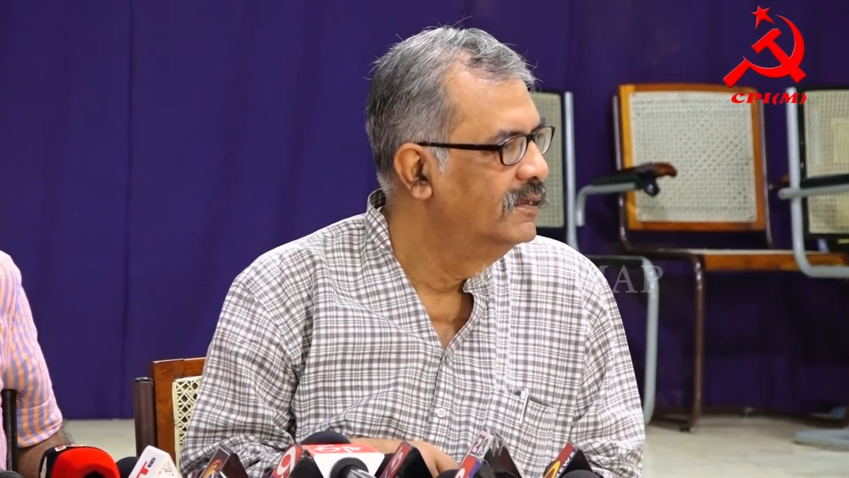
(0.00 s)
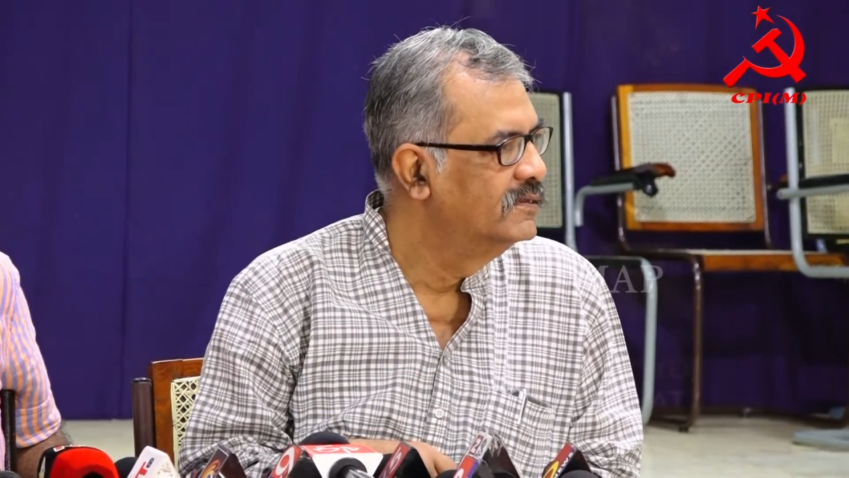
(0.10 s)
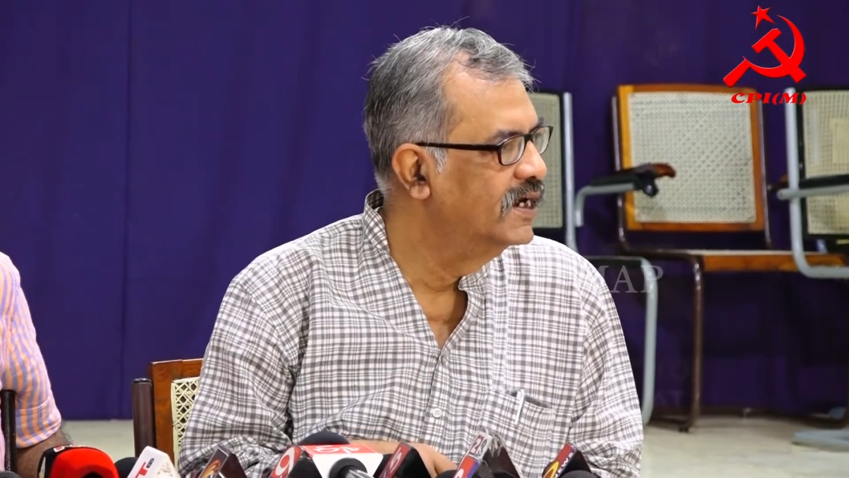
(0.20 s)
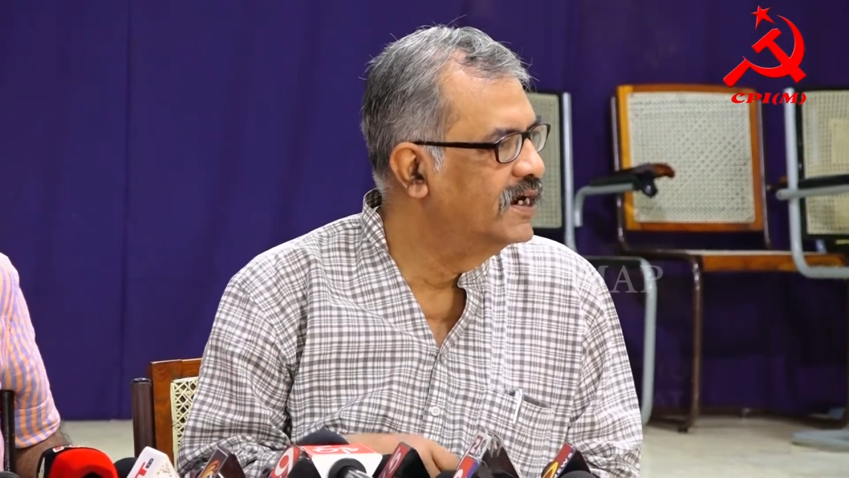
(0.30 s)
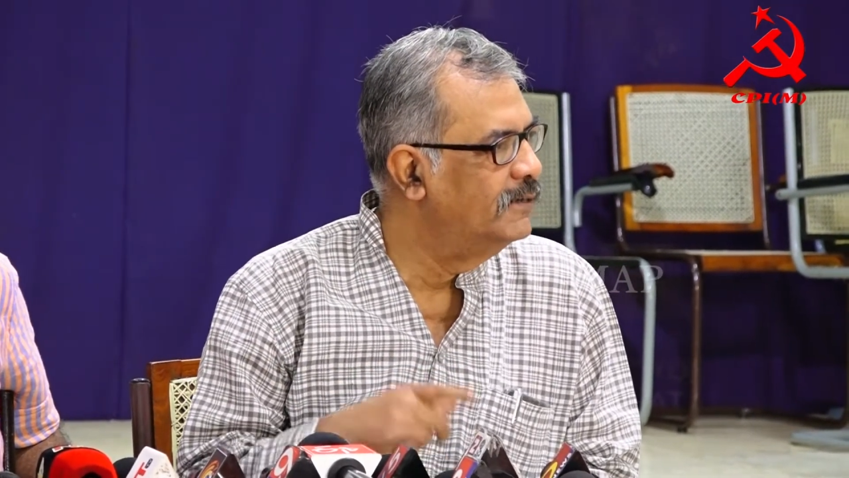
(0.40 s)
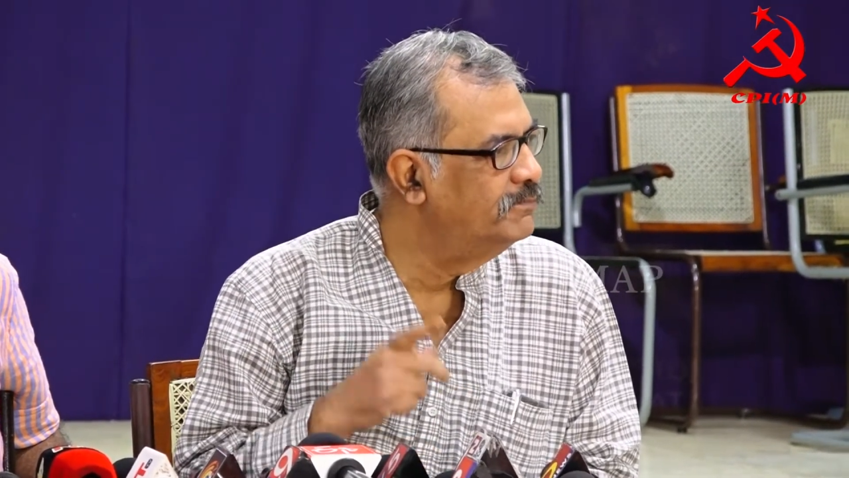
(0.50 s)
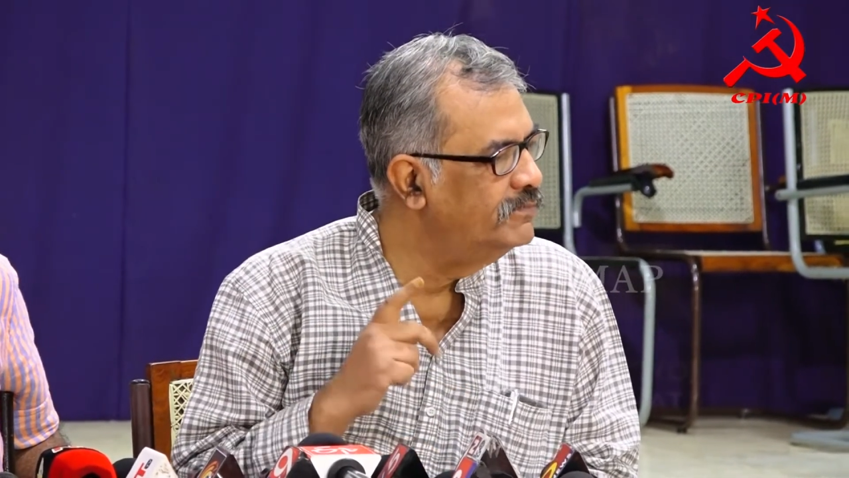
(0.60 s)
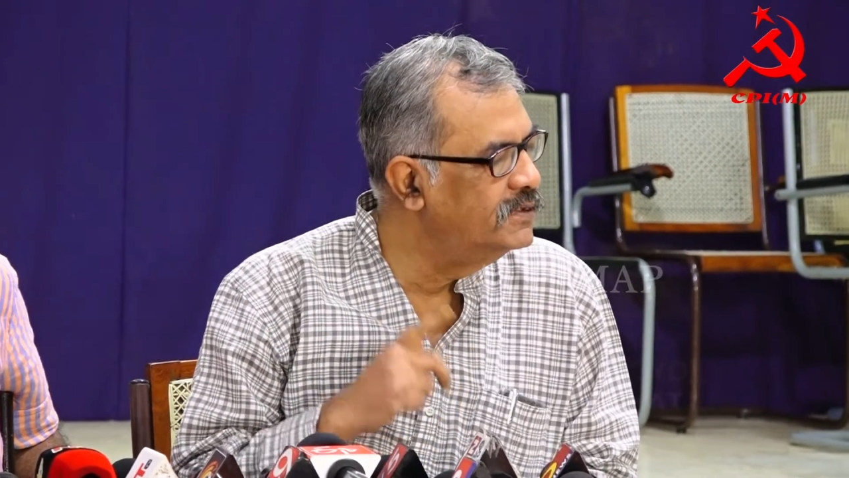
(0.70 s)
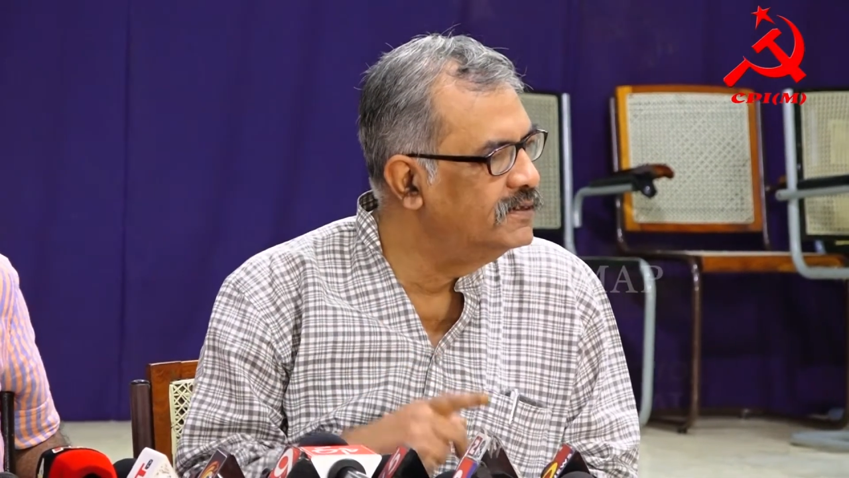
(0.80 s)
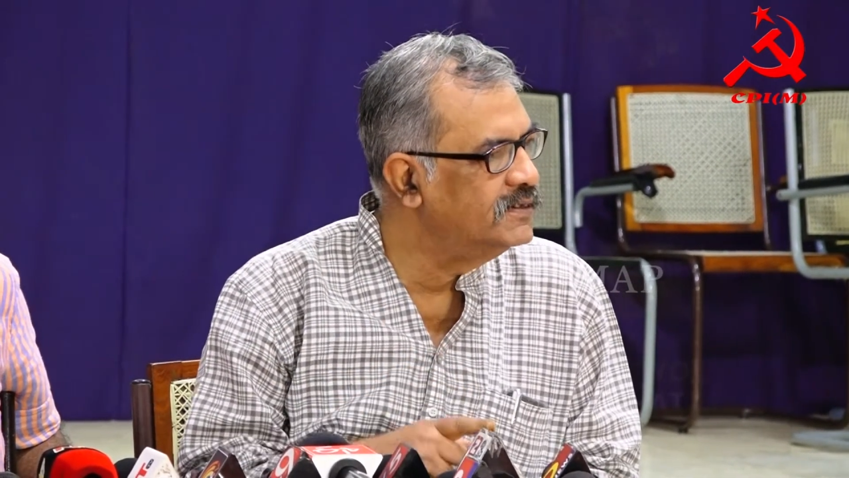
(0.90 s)
the
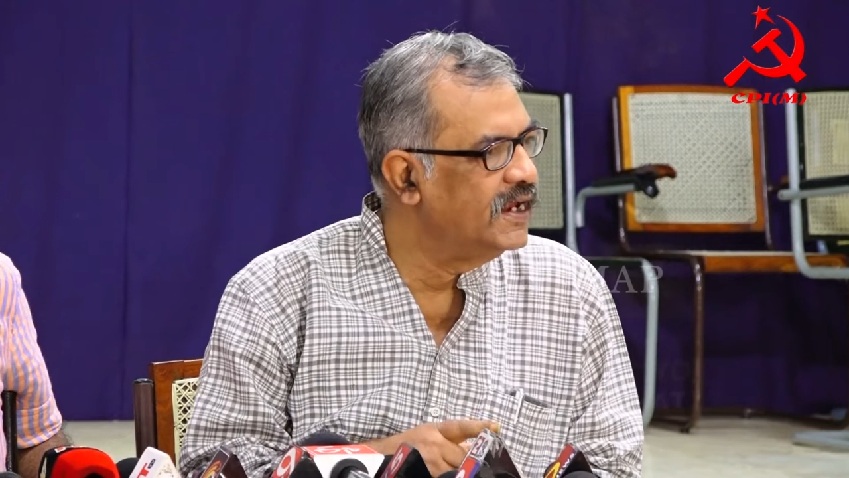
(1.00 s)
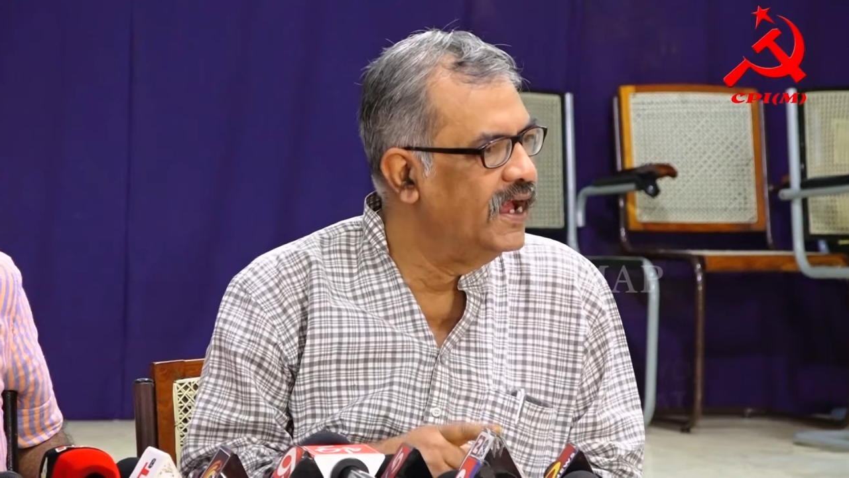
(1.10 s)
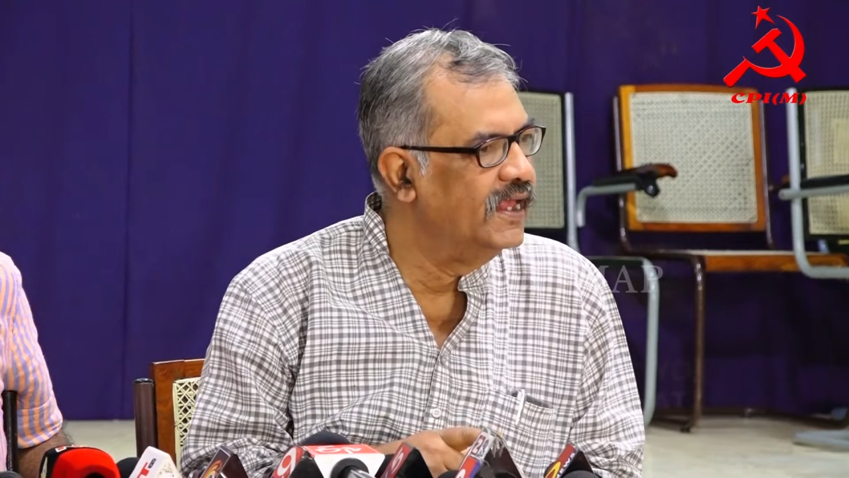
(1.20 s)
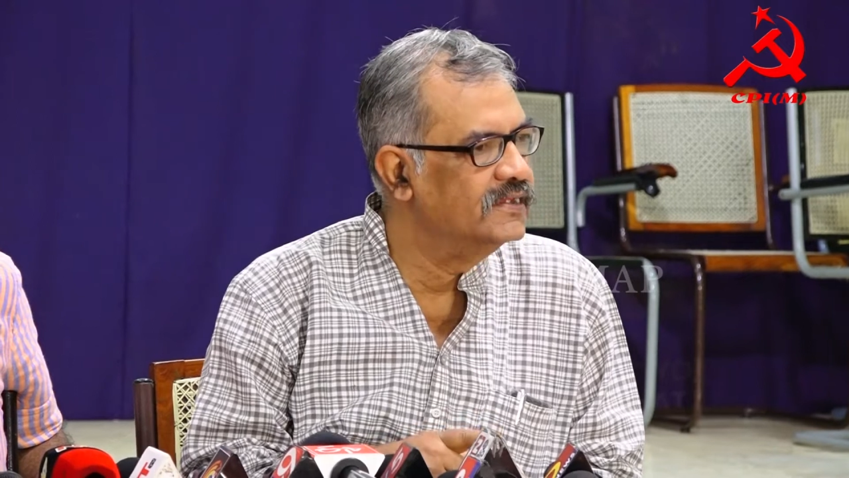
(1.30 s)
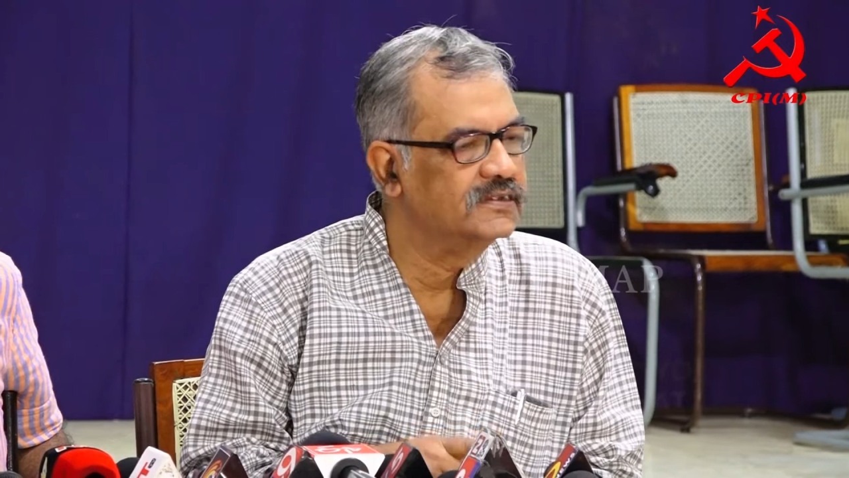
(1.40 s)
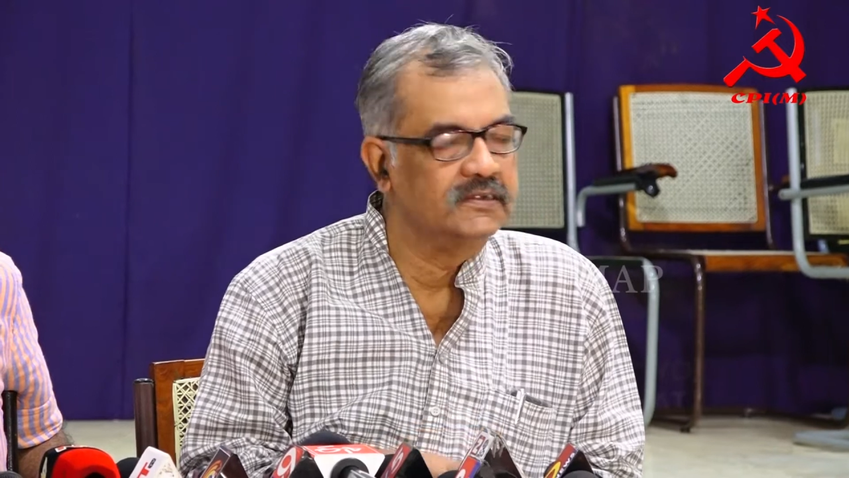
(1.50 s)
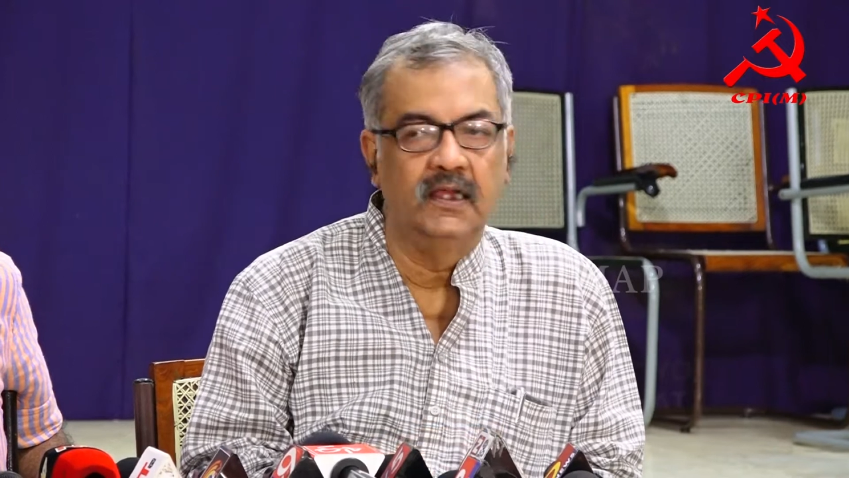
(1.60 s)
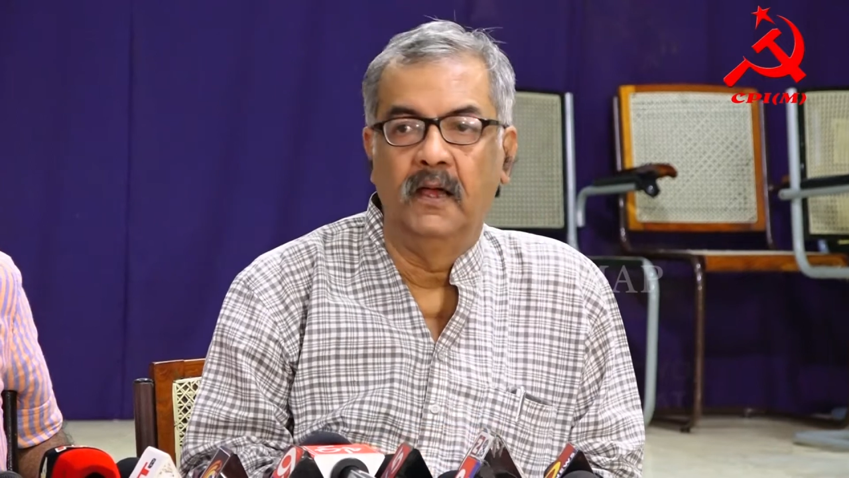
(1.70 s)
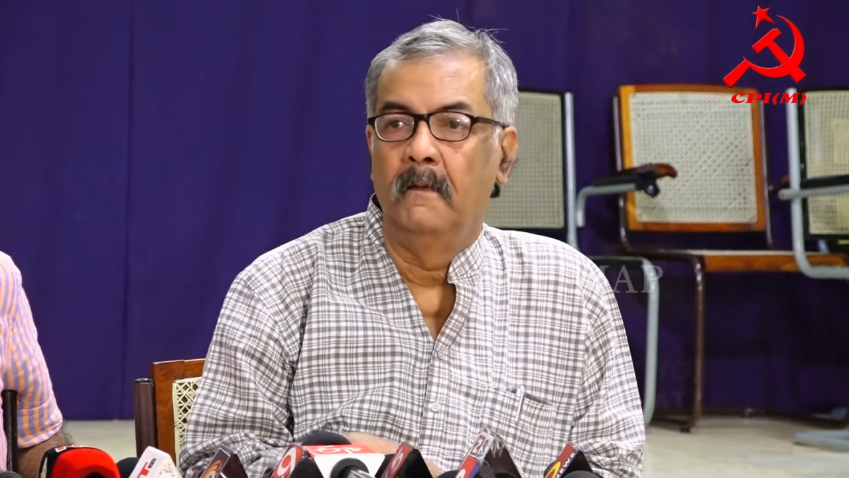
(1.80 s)
government has